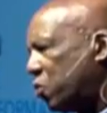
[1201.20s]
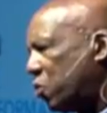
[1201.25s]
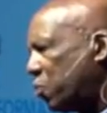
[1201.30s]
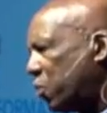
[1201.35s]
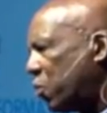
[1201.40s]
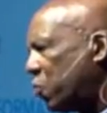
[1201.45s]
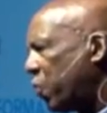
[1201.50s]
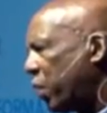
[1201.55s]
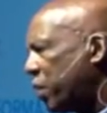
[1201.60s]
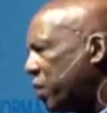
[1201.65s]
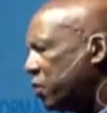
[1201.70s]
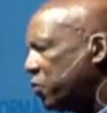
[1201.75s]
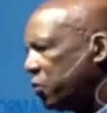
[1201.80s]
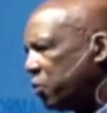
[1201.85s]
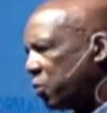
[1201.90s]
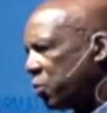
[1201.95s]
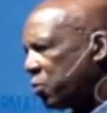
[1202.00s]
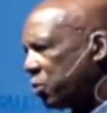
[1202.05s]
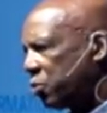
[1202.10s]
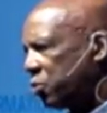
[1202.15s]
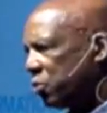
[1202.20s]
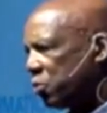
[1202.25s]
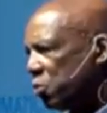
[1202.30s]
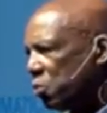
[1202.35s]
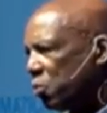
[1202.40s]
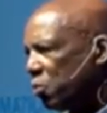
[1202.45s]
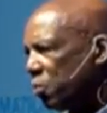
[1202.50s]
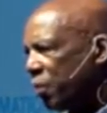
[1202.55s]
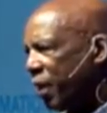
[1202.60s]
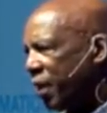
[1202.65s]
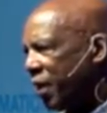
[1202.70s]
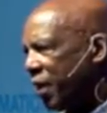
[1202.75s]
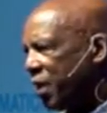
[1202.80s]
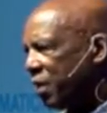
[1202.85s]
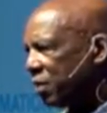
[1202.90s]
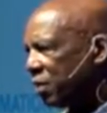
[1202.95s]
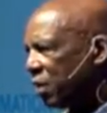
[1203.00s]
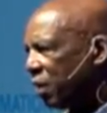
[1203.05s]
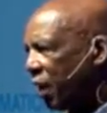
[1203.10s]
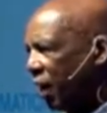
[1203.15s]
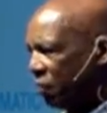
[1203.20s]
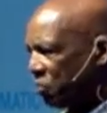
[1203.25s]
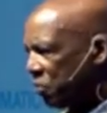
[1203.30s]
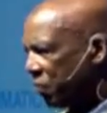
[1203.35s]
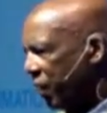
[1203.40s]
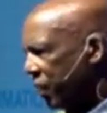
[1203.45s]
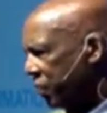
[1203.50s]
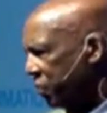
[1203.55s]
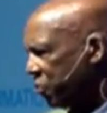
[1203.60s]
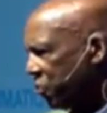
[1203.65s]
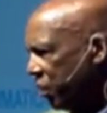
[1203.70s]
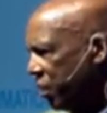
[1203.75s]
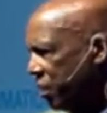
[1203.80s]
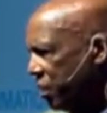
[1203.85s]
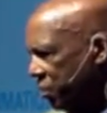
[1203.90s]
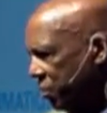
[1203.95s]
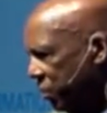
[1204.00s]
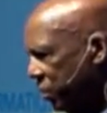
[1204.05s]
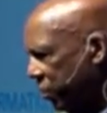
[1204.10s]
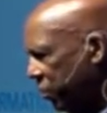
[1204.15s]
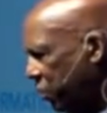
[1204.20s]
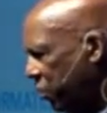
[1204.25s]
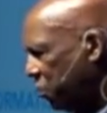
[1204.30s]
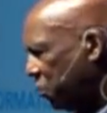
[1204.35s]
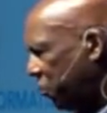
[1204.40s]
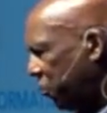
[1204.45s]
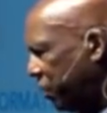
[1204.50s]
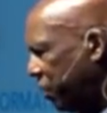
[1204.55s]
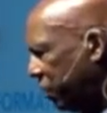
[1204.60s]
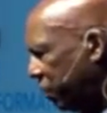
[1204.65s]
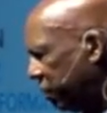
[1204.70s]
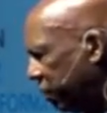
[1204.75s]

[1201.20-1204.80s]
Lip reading: be ready to go to school by 8 o'clock. We've got to change this whole thing.